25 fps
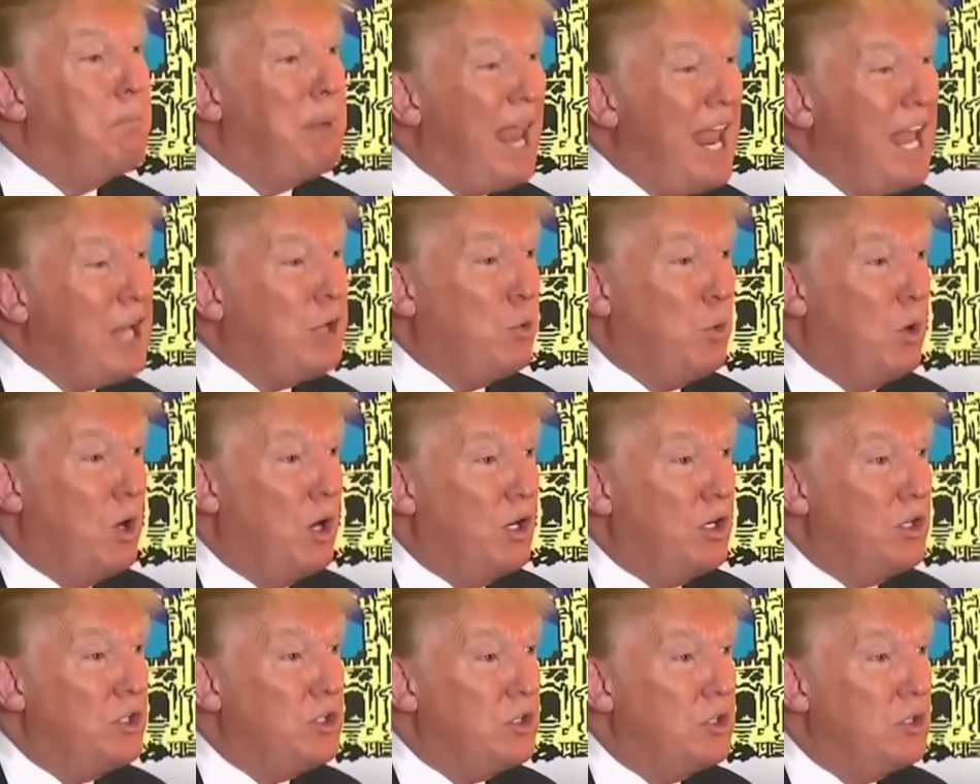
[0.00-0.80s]
bad
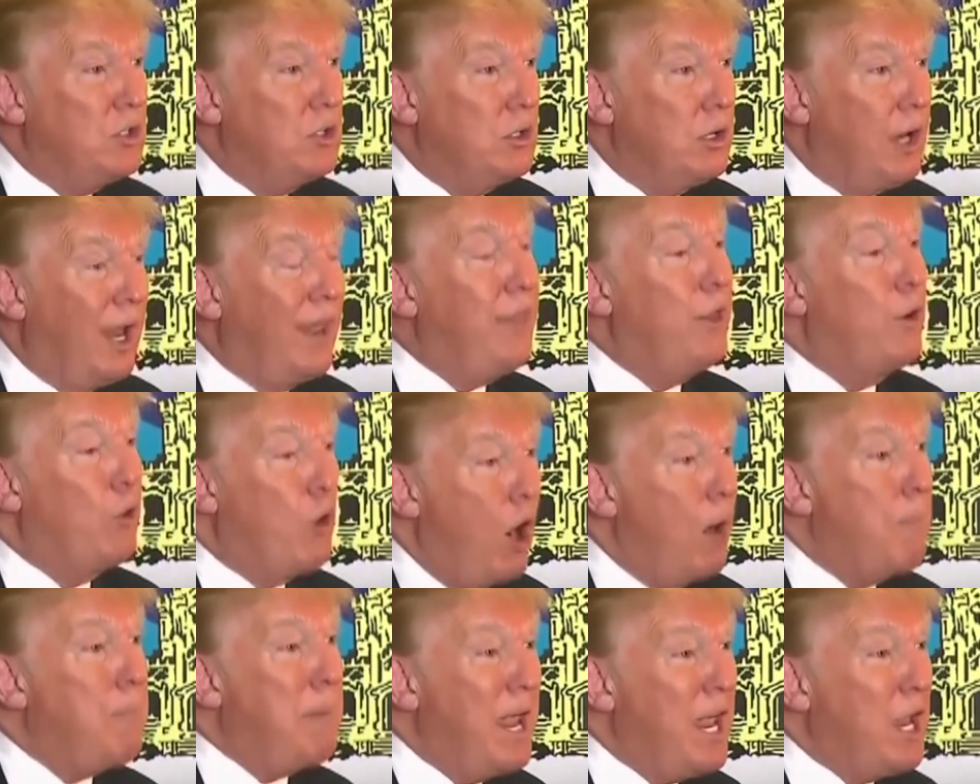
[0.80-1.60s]
ones, and there
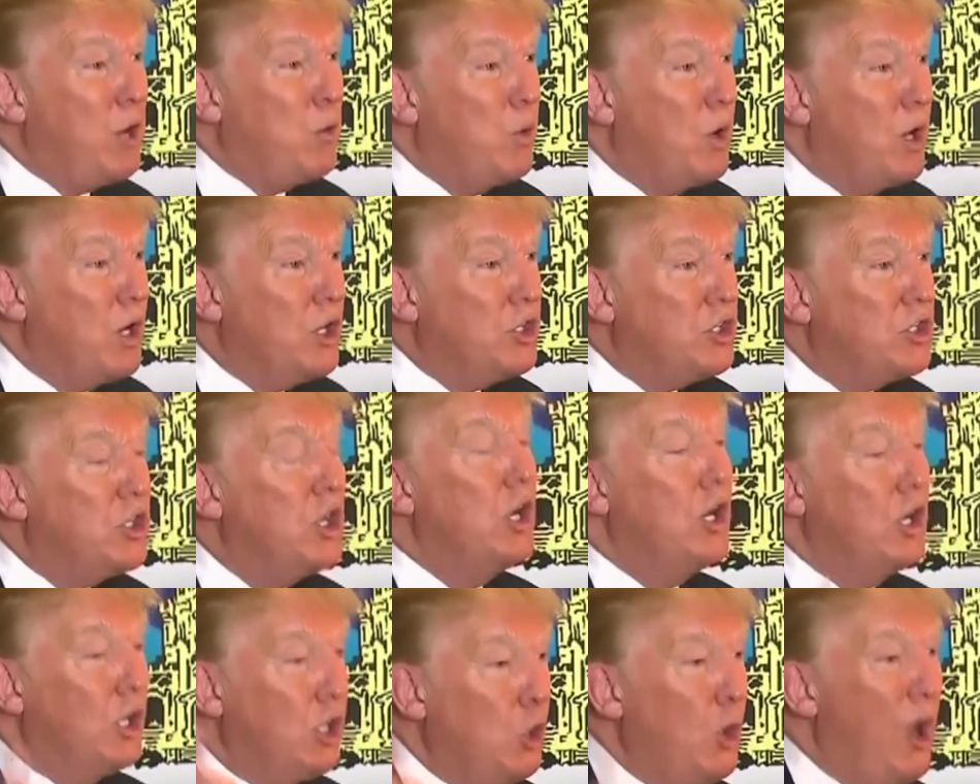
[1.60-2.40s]
are bad ones,
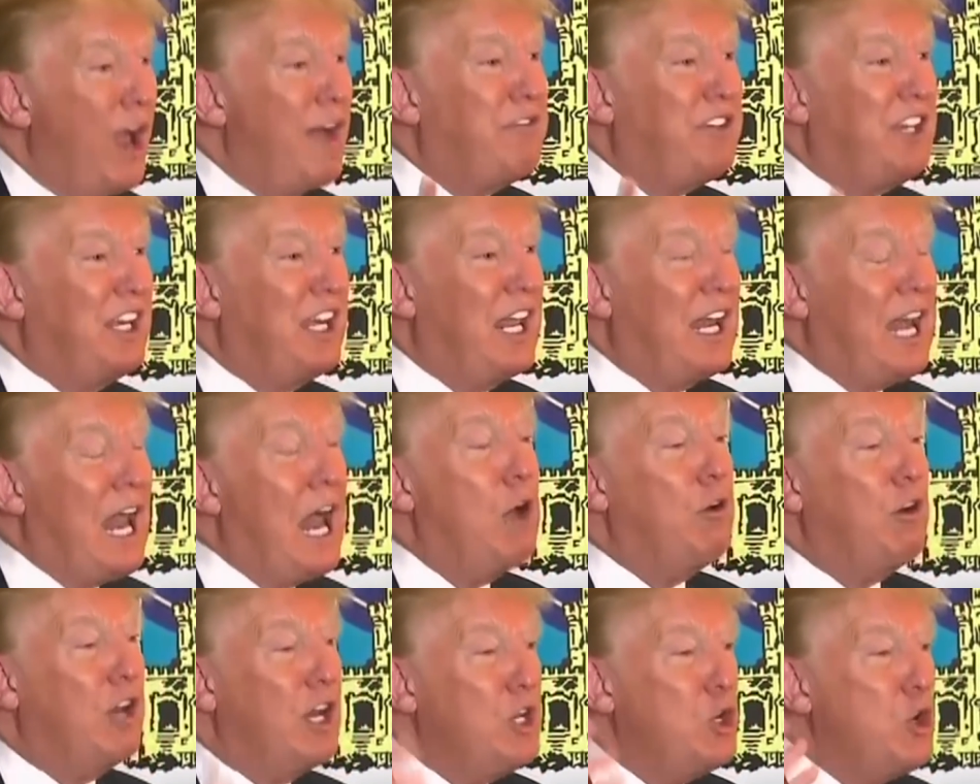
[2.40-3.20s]
you have to get
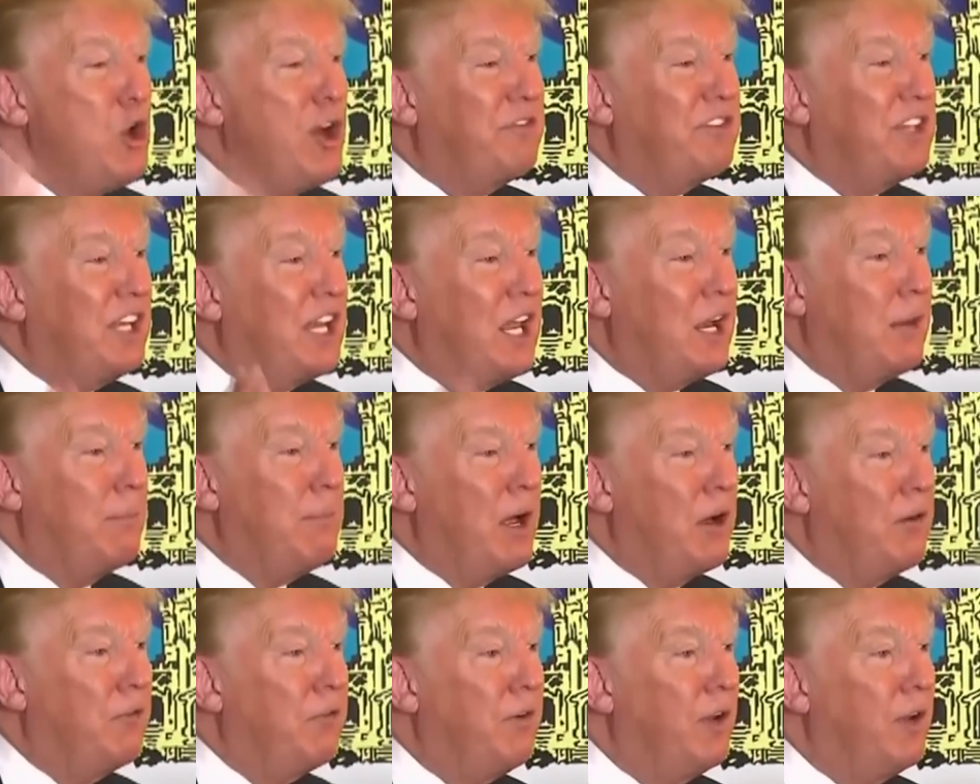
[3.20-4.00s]
out, and you have to get them out